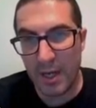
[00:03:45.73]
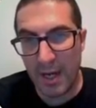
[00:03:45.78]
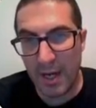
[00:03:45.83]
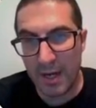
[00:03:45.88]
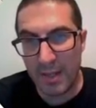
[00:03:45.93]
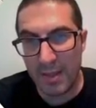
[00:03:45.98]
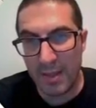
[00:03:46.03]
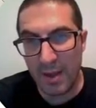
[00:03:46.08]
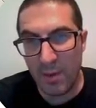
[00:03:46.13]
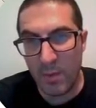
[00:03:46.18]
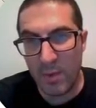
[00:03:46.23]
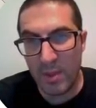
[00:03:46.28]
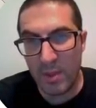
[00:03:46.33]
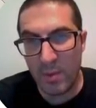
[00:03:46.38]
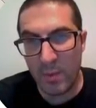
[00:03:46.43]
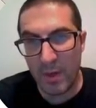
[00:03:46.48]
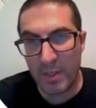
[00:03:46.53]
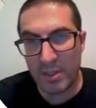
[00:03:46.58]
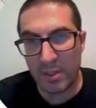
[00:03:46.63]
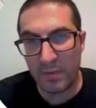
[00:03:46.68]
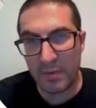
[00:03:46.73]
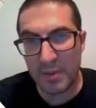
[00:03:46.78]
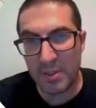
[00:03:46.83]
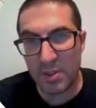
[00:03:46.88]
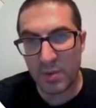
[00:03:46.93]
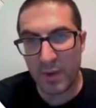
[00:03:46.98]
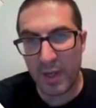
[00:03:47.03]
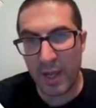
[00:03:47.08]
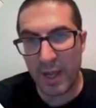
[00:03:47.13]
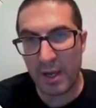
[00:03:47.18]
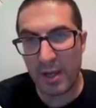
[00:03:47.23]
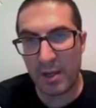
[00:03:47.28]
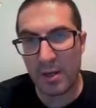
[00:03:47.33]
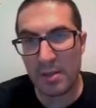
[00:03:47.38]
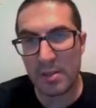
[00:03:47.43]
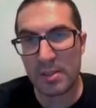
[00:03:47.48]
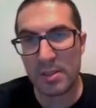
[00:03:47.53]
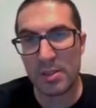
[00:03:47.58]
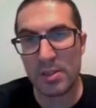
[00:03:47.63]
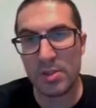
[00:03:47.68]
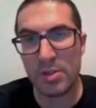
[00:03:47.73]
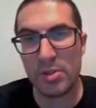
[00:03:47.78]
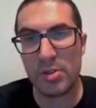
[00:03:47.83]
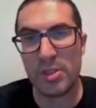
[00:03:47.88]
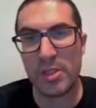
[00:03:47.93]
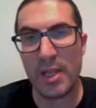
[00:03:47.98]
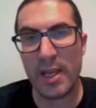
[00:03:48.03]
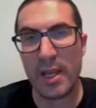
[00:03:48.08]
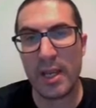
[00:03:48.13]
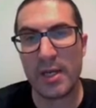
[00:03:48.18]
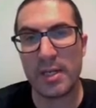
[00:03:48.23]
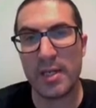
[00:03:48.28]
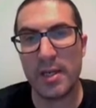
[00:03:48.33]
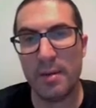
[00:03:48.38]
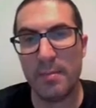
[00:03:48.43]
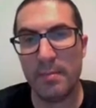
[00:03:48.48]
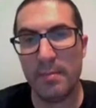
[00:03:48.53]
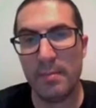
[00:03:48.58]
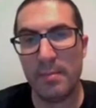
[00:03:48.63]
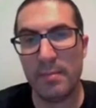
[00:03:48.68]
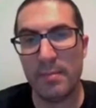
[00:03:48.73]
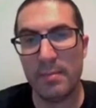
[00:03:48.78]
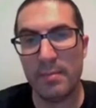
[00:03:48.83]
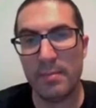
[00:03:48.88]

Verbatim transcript: And then with the rest of the triangles, you select them.